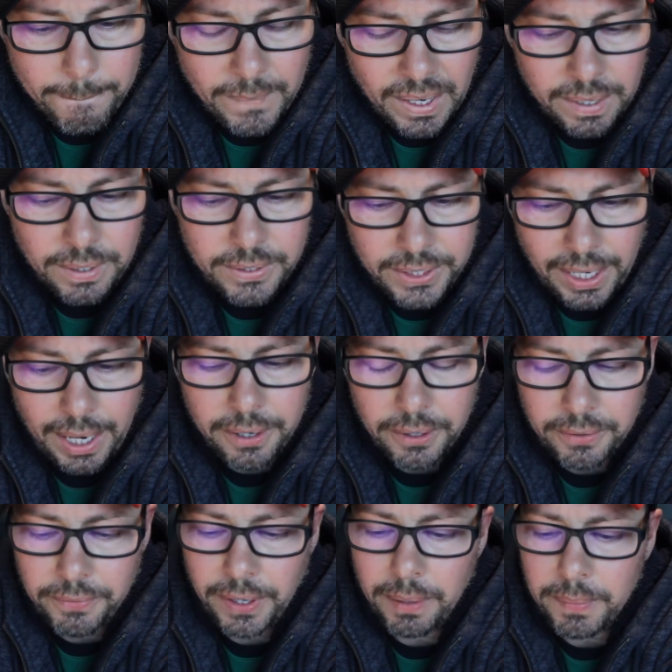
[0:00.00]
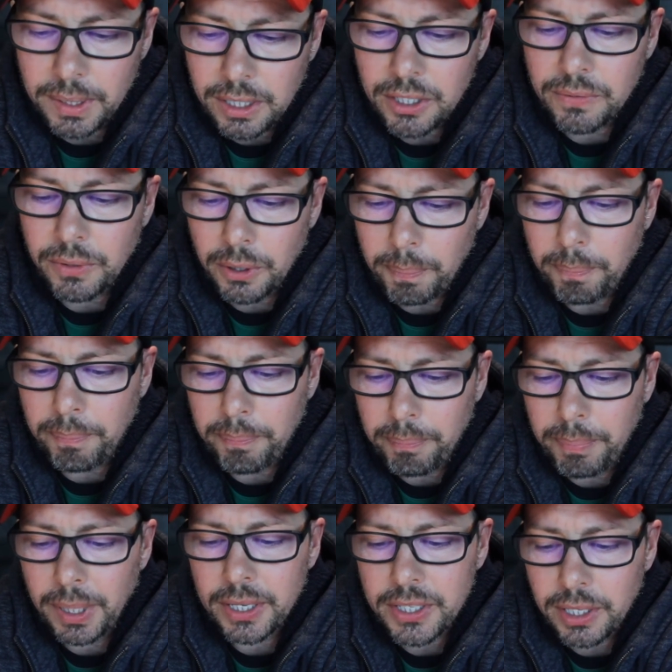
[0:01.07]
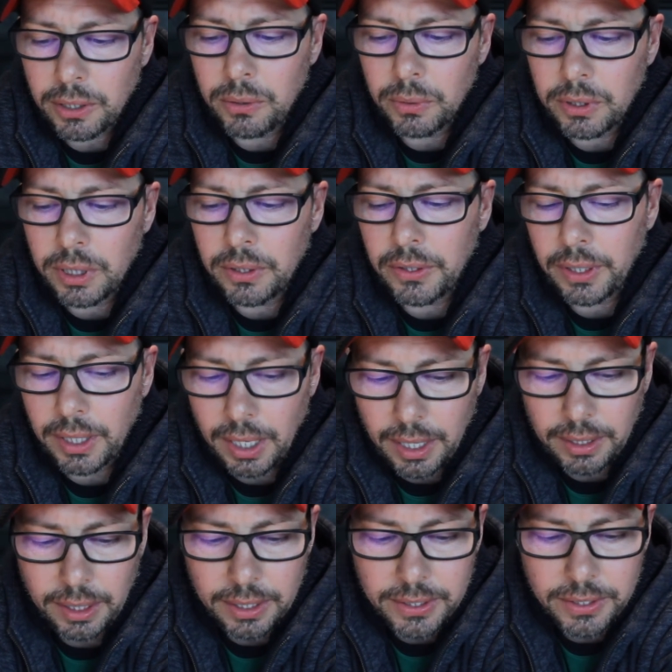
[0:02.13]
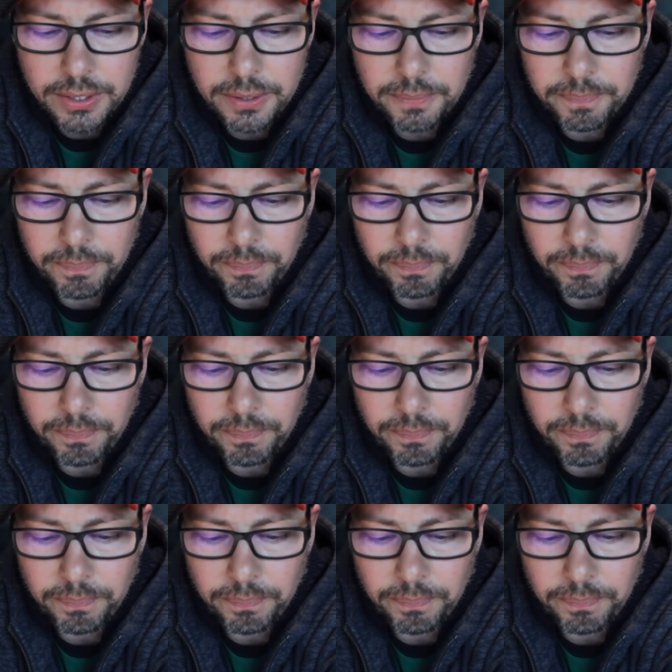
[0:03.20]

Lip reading: Entire families were persecuted regardless